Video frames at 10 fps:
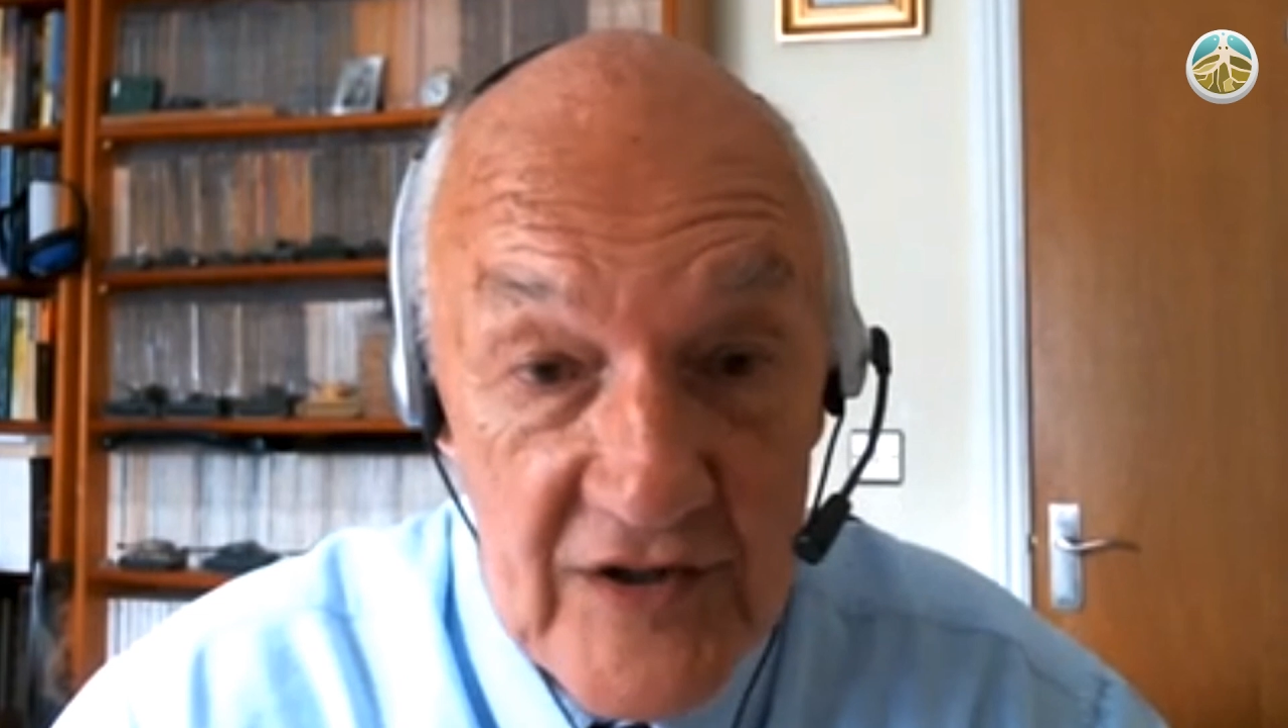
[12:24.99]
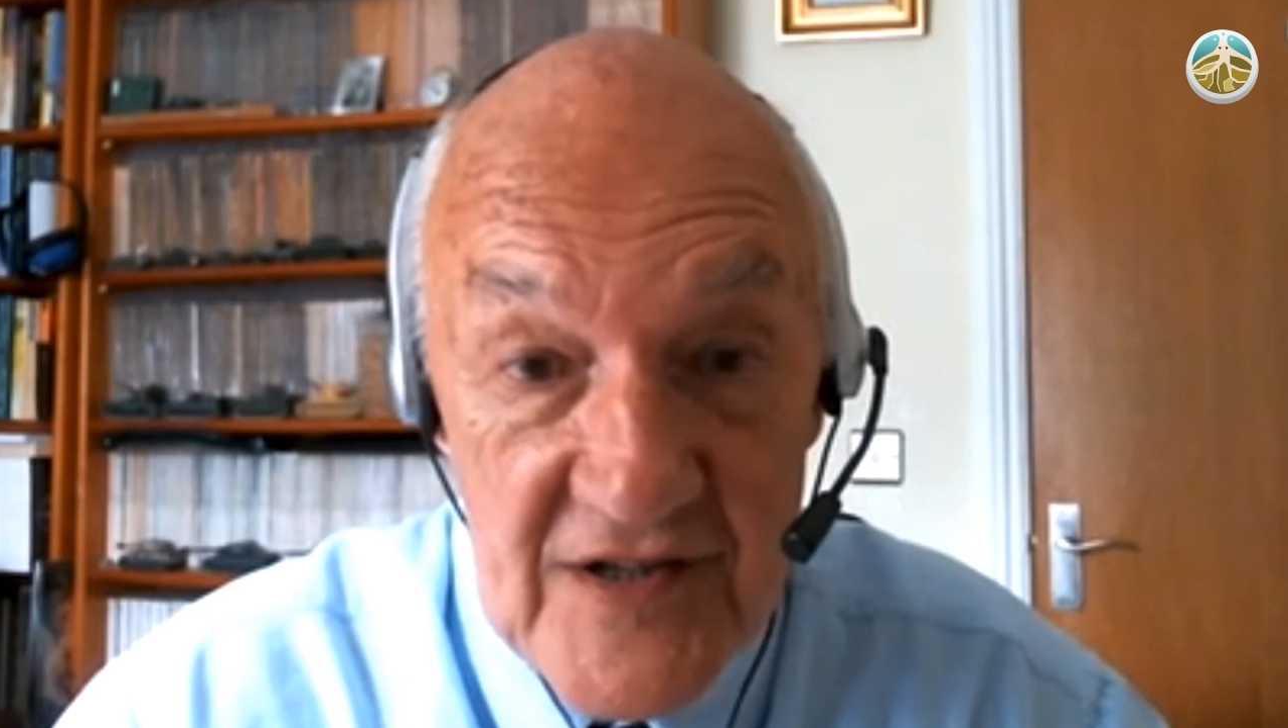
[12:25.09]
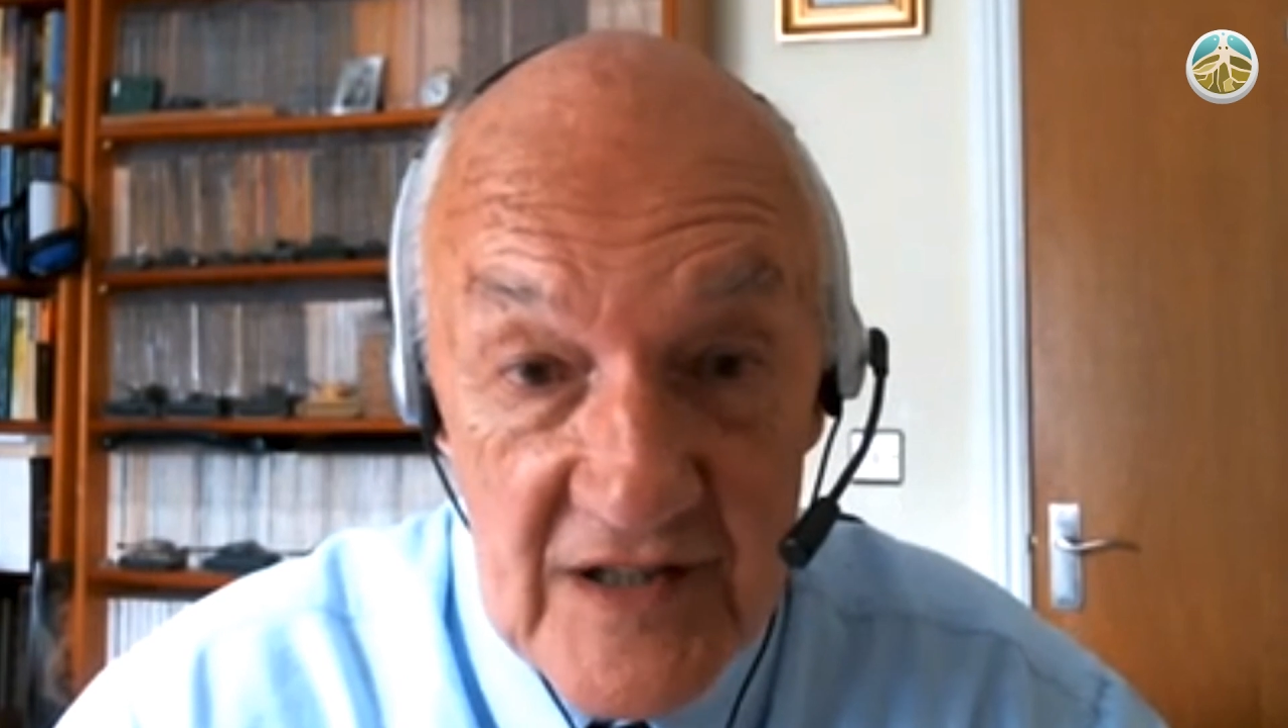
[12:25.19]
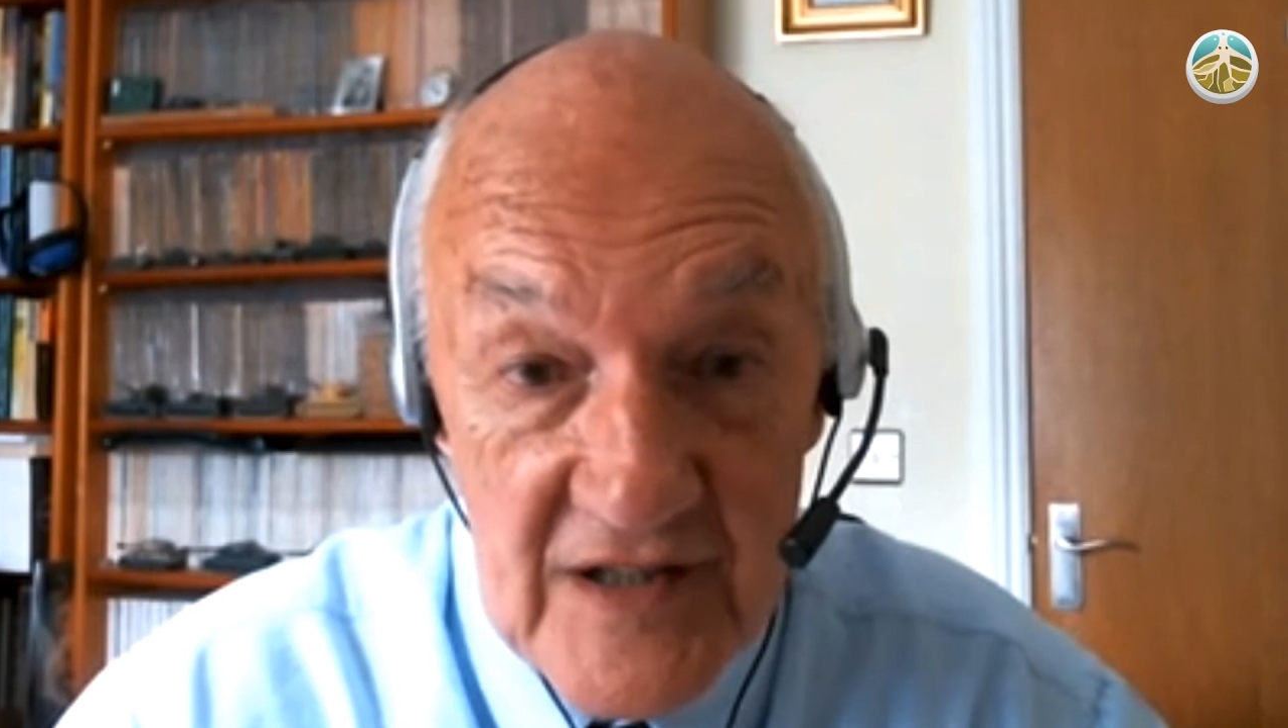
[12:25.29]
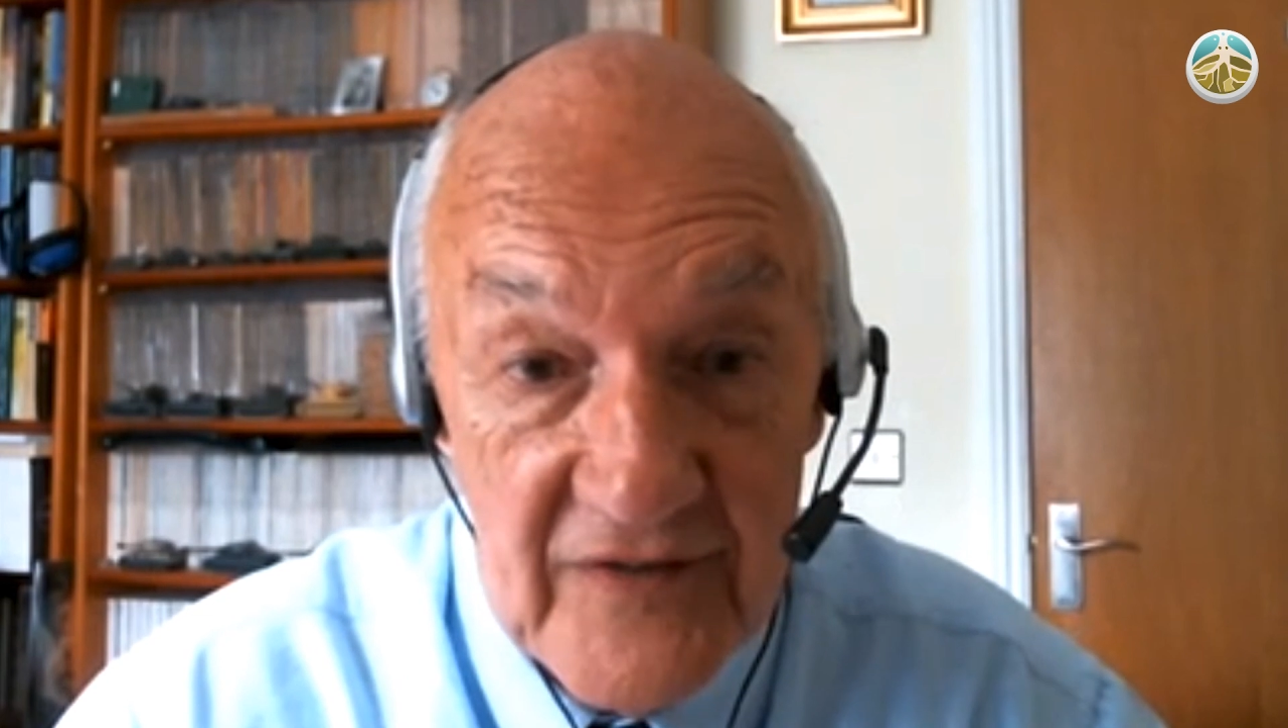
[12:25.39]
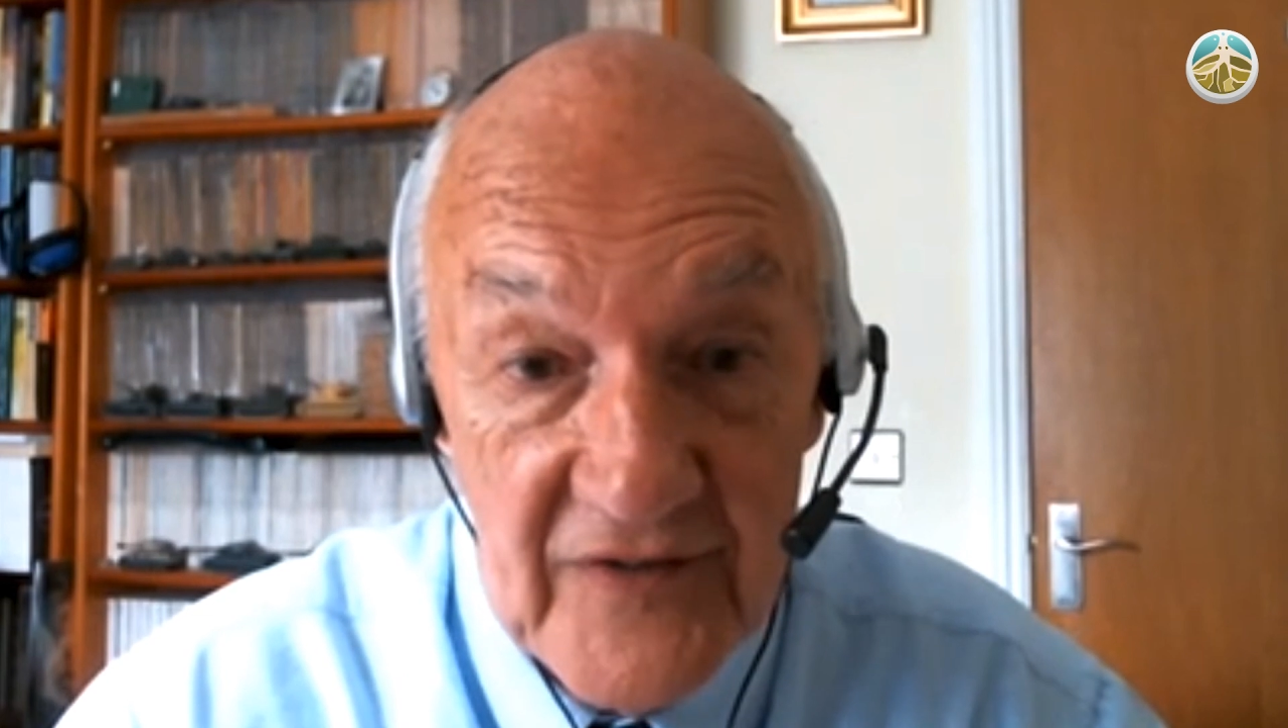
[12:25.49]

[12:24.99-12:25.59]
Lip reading: Odyssey,